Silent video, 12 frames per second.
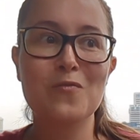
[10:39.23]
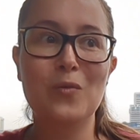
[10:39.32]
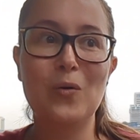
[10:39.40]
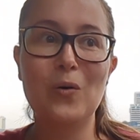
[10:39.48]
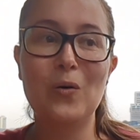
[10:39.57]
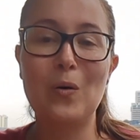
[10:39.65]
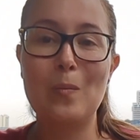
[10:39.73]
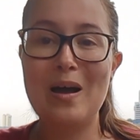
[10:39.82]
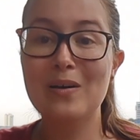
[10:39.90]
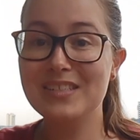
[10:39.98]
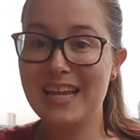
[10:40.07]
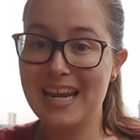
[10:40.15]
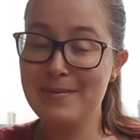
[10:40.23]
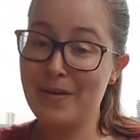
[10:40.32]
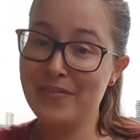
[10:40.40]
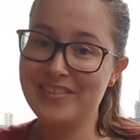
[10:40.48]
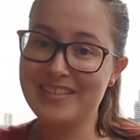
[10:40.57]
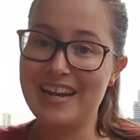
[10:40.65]
for about ten
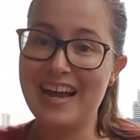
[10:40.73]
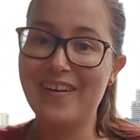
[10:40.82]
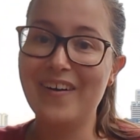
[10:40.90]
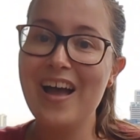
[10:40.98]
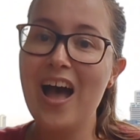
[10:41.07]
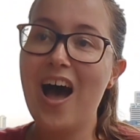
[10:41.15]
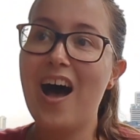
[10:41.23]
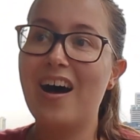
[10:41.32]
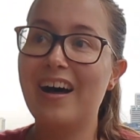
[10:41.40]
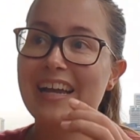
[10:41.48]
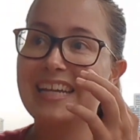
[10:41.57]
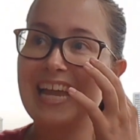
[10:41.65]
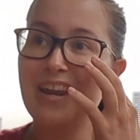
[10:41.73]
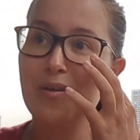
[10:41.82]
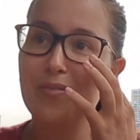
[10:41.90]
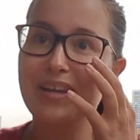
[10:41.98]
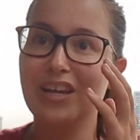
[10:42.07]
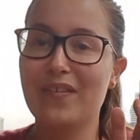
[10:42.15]
months now, I
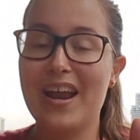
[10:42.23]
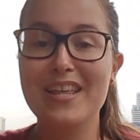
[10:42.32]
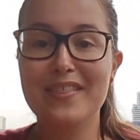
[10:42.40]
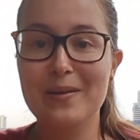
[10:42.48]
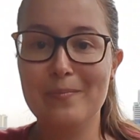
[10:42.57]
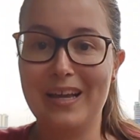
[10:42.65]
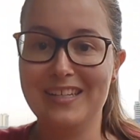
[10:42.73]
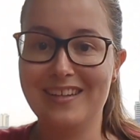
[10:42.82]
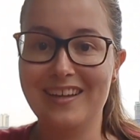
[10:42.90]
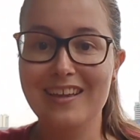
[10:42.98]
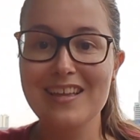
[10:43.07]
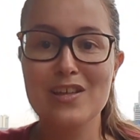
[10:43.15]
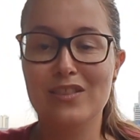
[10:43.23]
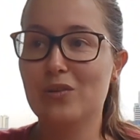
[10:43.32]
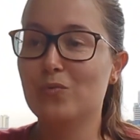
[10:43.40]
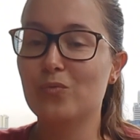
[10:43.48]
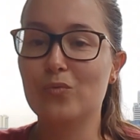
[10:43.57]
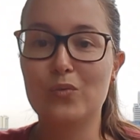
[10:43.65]
cannot think of anything better
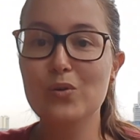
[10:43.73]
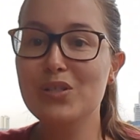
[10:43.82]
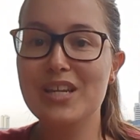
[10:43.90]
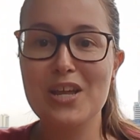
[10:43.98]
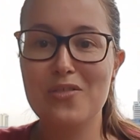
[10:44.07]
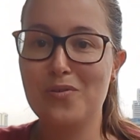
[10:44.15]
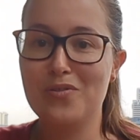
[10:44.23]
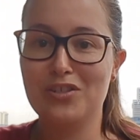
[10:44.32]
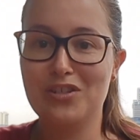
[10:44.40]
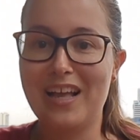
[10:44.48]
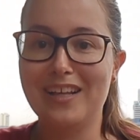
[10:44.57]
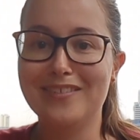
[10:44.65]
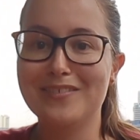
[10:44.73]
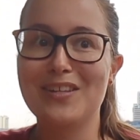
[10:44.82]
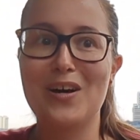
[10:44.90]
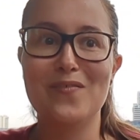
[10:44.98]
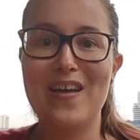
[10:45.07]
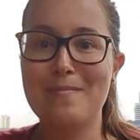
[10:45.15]
than rooting through the shelves
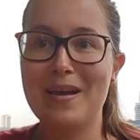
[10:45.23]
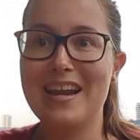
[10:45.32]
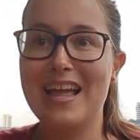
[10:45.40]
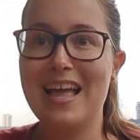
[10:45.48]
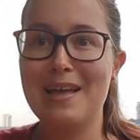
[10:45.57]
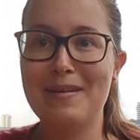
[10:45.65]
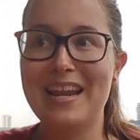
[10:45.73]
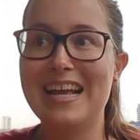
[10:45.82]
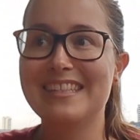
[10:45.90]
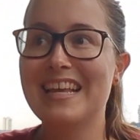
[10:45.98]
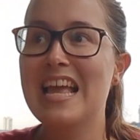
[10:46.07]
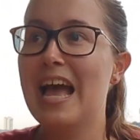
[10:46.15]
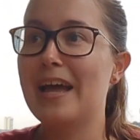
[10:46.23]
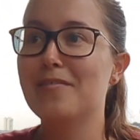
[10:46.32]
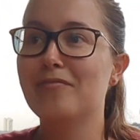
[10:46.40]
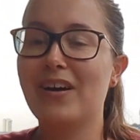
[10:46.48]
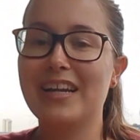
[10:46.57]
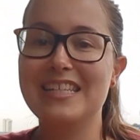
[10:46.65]
of M and S
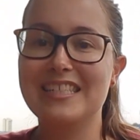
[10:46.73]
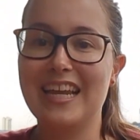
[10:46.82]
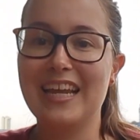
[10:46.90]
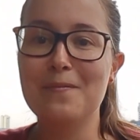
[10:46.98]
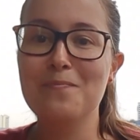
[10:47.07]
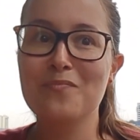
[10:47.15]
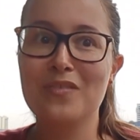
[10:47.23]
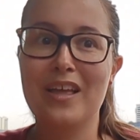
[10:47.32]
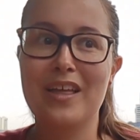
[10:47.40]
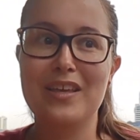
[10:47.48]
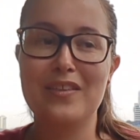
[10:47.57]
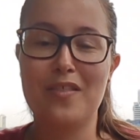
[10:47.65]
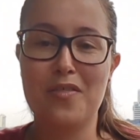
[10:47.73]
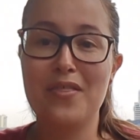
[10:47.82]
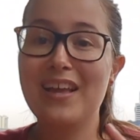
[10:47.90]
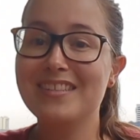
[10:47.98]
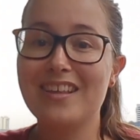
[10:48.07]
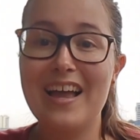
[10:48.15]
and finding the
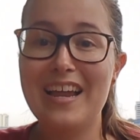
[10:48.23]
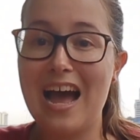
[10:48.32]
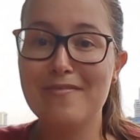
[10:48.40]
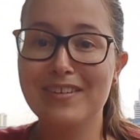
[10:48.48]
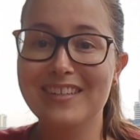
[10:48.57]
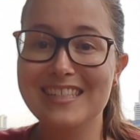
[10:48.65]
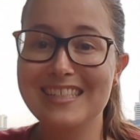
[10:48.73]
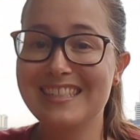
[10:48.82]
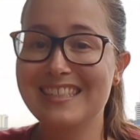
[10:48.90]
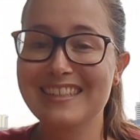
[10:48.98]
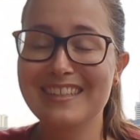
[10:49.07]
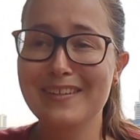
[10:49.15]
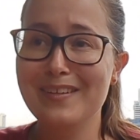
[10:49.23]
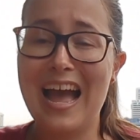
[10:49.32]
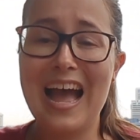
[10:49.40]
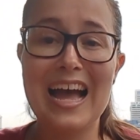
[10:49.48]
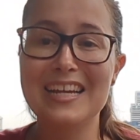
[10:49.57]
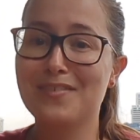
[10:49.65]
things that I haven't
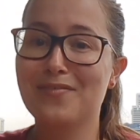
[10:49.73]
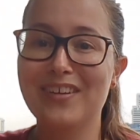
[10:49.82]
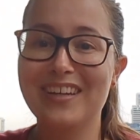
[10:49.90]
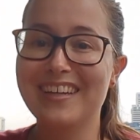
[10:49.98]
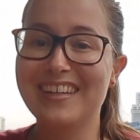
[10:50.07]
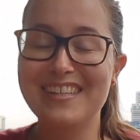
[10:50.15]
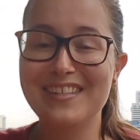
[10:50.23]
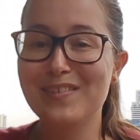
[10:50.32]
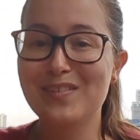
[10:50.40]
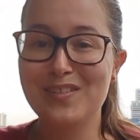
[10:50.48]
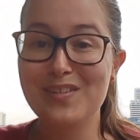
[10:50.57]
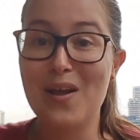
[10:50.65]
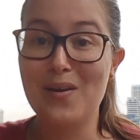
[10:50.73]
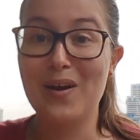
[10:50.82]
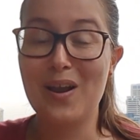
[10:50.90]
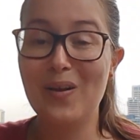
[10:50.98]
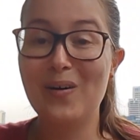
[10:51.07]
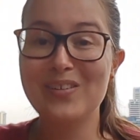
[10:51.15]
had for, you know,
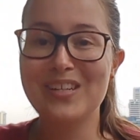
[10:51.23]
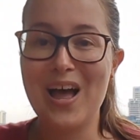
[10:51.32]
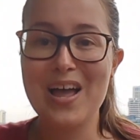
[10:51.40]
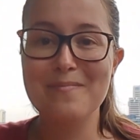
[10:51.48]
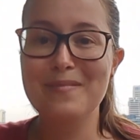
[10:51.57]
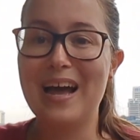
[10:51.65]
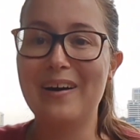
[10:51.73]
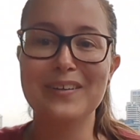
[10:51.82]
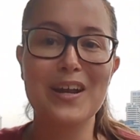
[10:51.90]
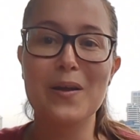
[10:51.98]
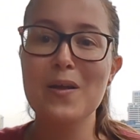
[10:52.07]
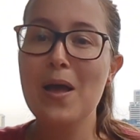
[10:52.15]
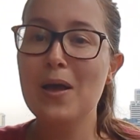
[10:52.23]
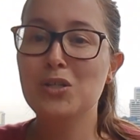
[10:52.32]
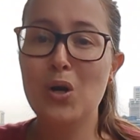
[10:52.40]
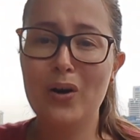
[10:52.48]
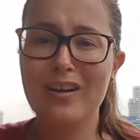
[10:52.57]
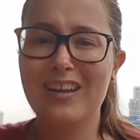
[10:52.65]
a long time now. You know,
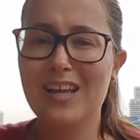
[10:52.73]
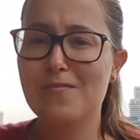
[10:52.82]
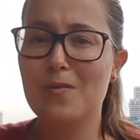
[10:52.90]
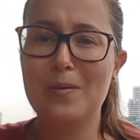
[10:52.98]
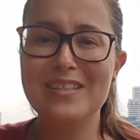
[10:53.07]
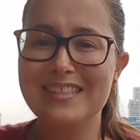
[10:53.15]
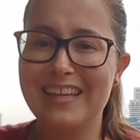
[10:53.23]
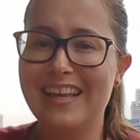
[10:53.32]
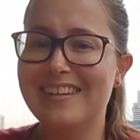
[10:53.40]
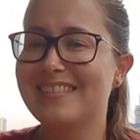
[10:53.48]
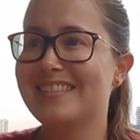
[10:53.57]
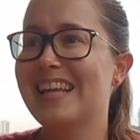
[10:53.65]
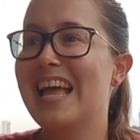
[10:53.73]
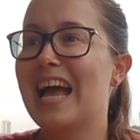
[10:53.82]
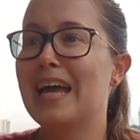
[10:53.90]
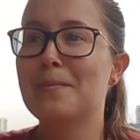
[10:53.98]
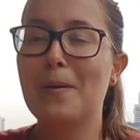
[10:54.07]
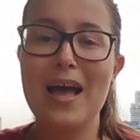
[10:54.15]
chocolate covered biscuits
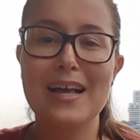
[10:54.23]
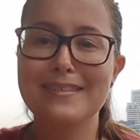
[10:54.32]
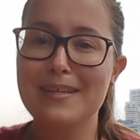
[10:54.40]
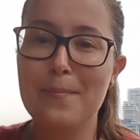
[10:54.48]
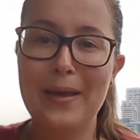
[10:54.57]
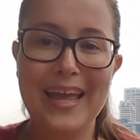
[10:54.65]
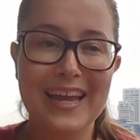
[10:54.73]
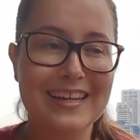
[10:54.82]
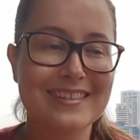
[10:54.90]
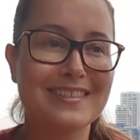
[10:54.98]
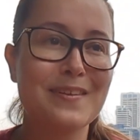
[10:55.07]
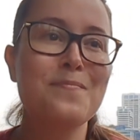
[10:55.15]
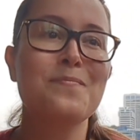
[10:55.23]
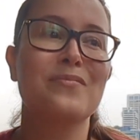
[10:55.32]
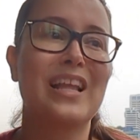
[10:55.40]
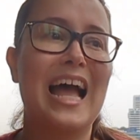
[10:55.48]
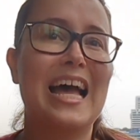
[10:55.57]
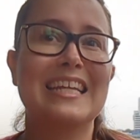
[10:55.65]
and Percy pigs
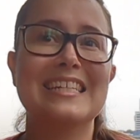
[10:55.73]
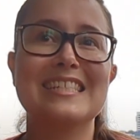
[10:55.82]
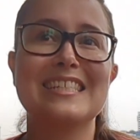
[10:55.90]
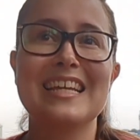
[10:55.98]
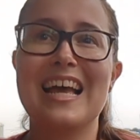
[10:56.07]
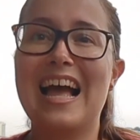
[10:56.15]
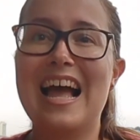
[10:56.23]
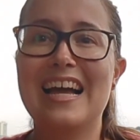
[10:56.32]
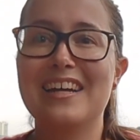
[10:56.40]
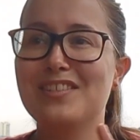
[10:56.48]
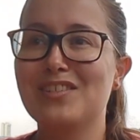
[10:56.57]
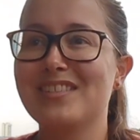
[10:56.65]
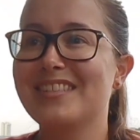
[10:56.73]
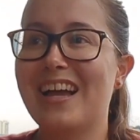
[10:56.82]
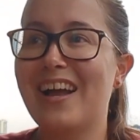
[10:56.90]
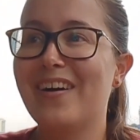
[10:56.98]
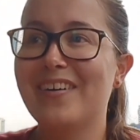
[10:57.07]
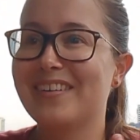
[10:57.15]
and just,
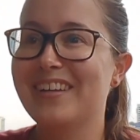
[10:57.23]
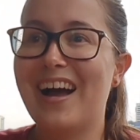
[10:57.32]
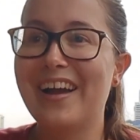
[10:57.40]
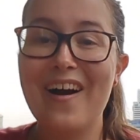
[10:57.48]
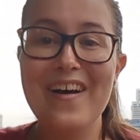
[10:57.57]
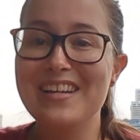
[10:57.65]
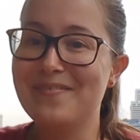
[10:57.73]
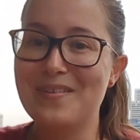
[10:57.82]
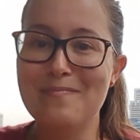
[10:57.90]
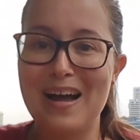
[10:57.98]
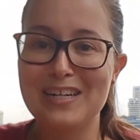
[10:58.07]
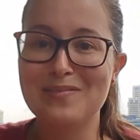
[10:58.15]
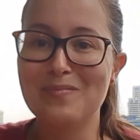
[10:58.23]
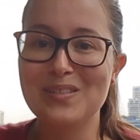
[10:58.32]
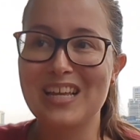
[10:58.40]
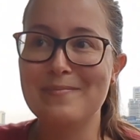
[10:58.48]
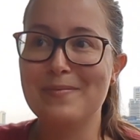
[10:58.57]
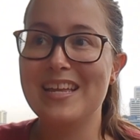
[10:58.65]
oh, I can't even imagine
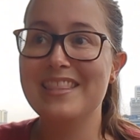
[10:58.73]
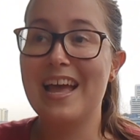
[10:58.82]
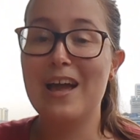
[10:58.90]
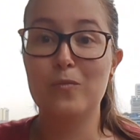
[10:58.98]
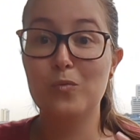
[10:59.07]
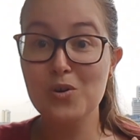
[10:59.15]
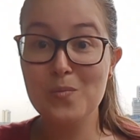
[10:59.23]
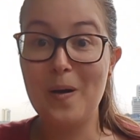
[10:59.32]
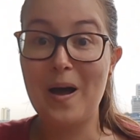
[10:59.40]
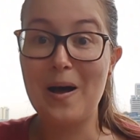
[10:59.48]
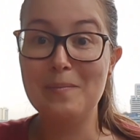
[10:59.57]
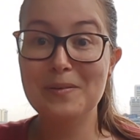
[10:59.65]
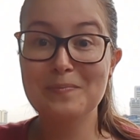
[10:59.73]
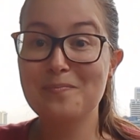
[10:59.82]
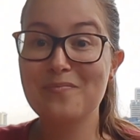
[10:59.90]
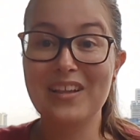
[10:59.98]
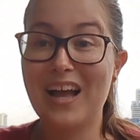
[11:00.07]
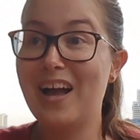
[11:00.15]
what's going to be in there. Rhubarb,
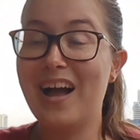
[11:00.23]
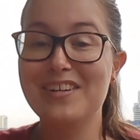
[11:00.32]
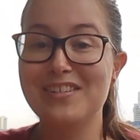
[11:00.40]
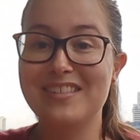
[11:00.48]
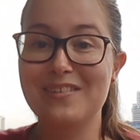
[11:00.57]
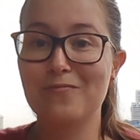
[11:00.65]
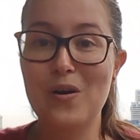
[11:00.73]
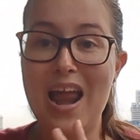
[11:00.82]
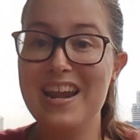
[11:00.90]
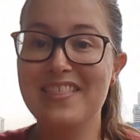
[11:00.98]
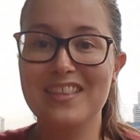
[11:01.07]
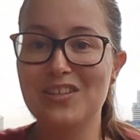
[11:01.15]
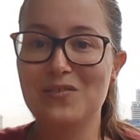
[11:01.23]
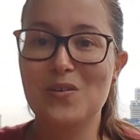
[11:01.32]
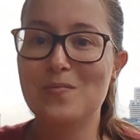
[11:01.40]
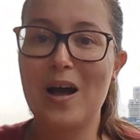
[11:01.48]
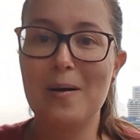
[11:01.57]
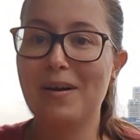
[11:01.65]
I, I just, anything that's
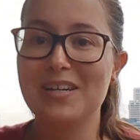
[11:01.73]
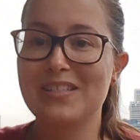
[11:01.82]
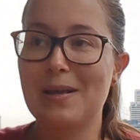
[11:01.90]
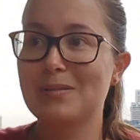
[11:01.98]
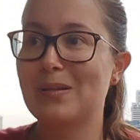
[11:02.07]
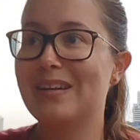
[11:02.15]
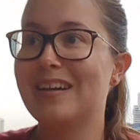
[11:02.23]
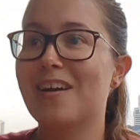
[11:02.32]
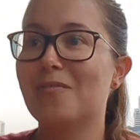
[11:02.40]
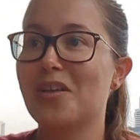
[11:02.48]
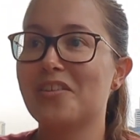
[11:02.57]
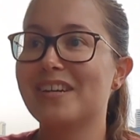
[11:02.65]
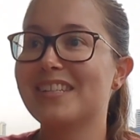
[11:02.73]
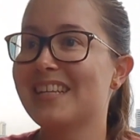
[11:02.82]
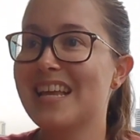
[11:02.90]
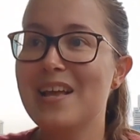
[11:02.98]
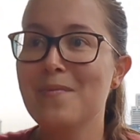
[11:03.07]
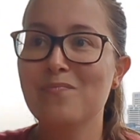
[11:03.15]
rhubarb I just absolutely love, whether it's